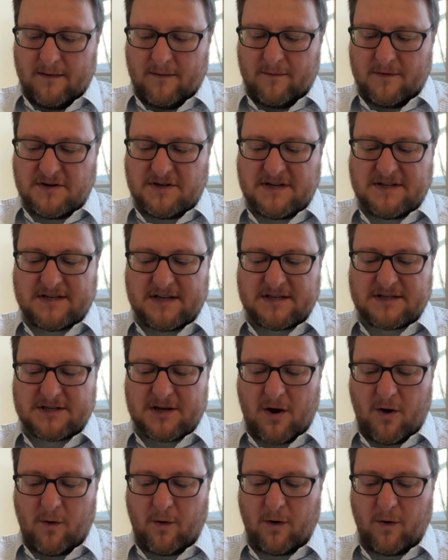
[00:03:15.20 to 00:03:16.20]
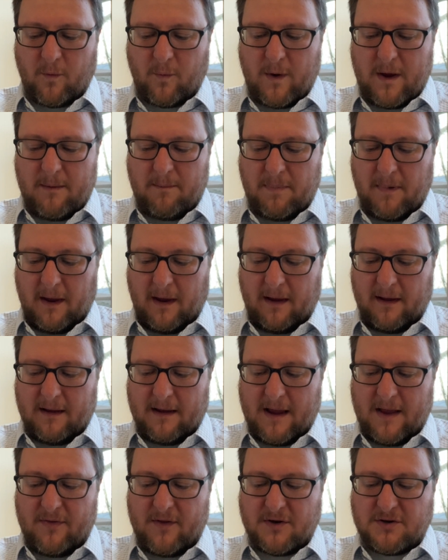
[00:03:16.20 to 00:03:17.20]
When Jesus saw her
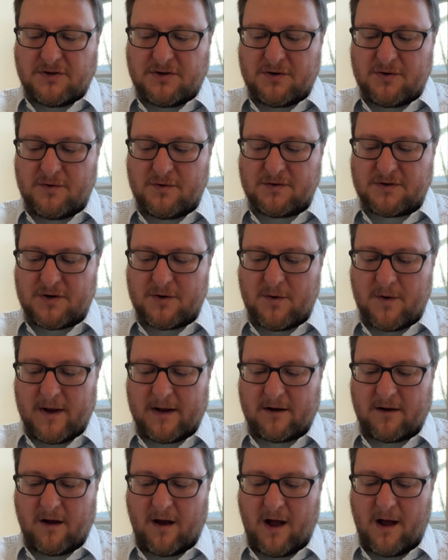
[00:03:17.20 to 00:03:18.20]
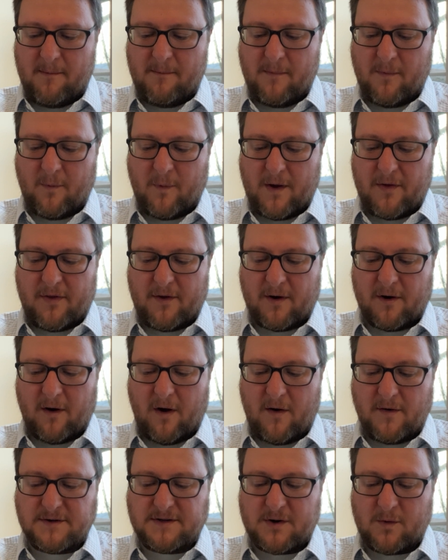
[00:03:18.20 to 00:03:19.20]
weeping, and the Jews who had come with her
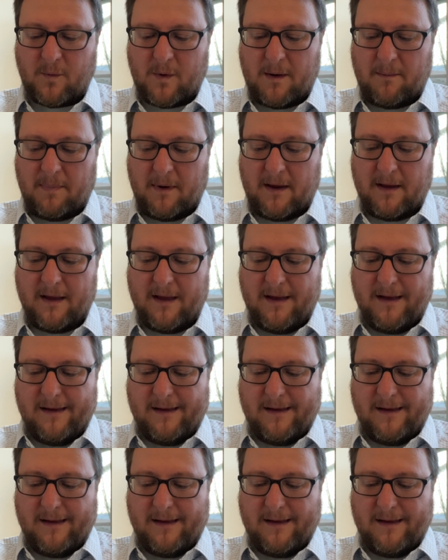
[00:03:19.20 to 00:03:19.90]
also weeping,